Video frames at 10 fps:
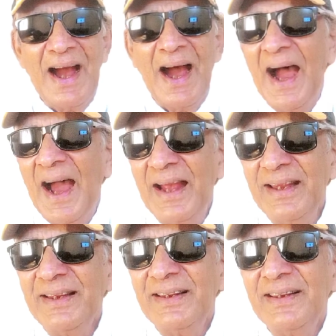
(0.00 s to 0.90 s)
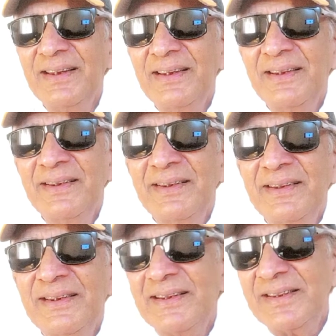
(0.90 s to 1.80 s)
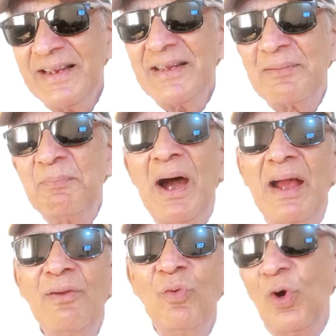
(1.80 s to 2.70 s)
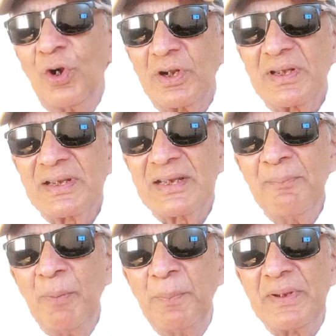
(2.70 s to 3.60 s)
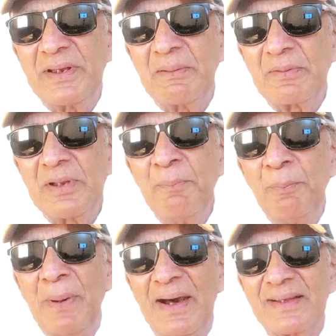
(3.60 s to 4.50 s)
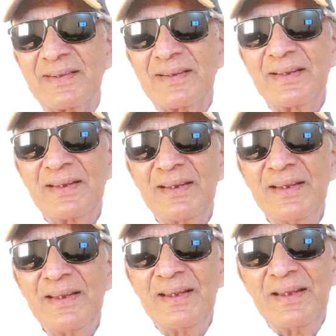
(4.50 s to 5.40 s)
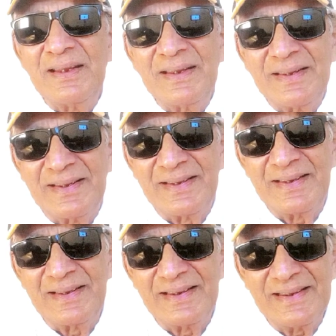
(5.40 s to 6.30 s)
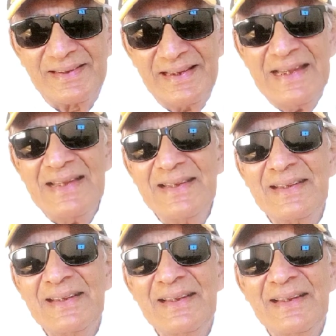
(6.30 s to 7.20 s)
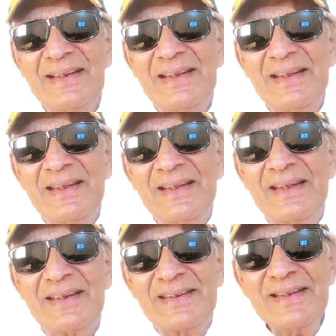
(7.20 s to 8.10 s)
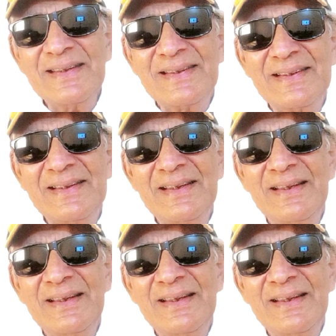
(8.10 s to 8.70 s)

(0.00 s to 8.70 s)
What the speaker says: I did my work. Simple present, simple past. He says, it is